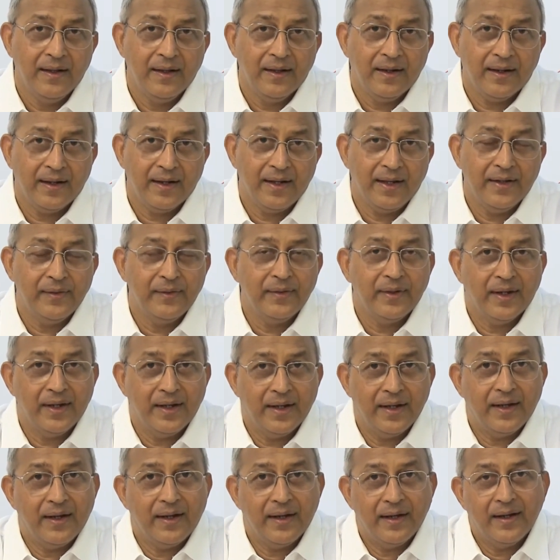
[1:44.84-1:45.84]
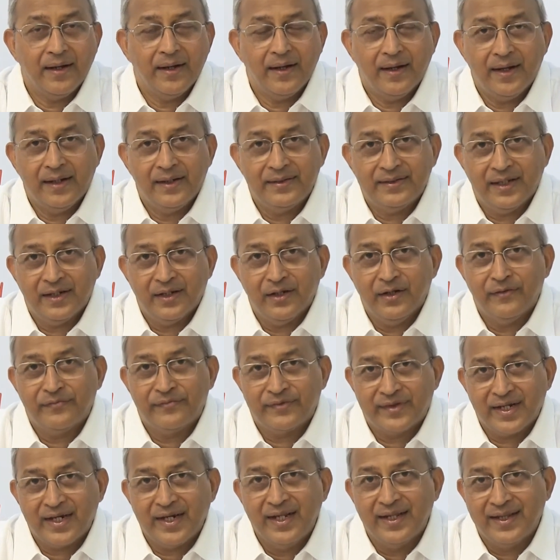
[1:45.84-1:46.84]
And I think
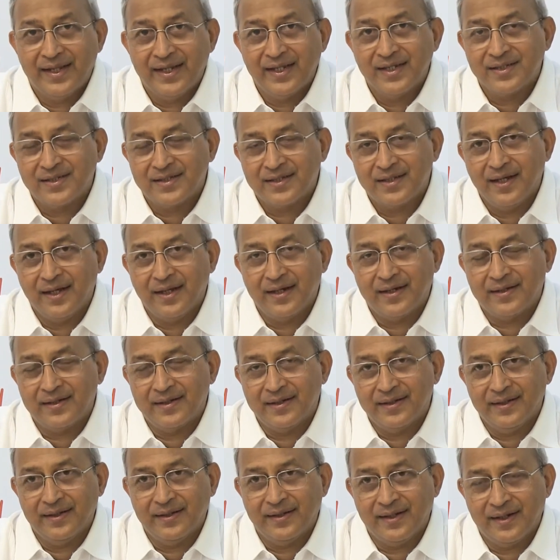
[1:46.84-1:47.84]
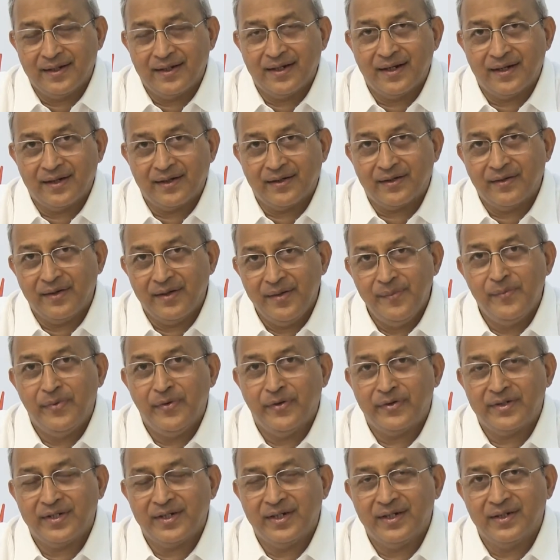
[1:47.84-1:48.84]
of three things that are
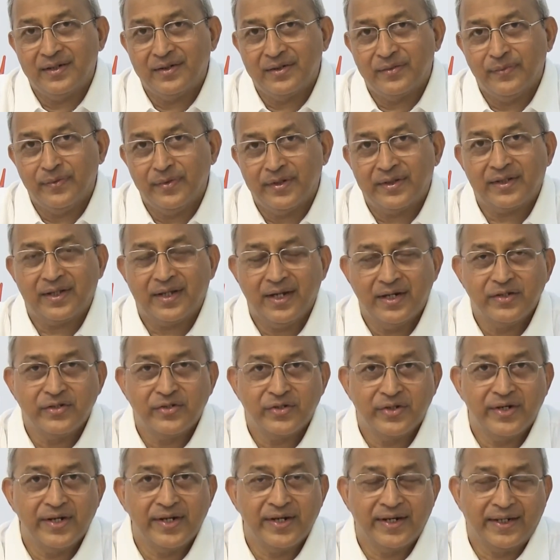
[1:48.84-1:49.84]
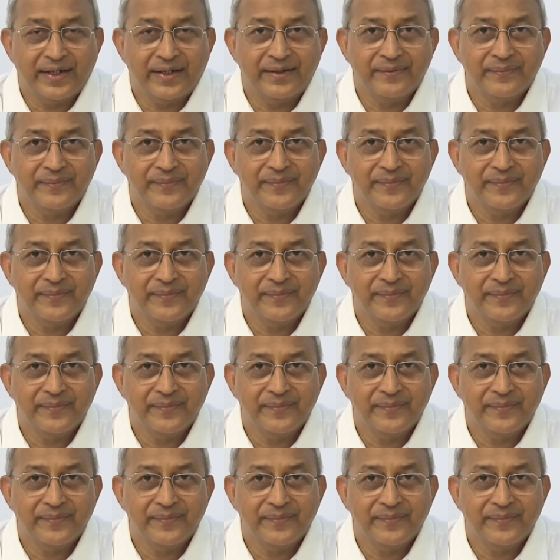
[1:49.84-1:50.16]
important worth considering.